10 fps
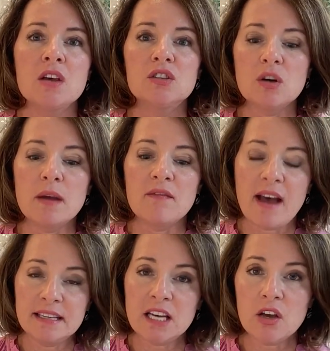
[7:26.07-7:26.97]
So if
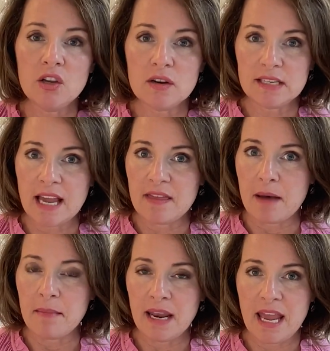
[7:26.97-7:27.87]
I tell you to take
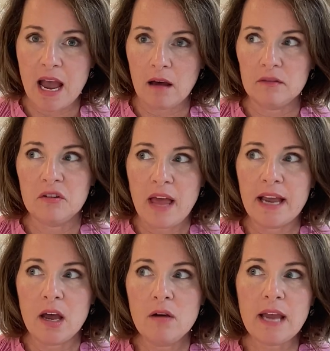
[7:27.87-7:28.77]
that money out, you're
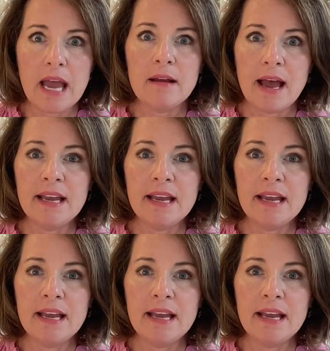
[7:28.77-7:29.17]
like, okay,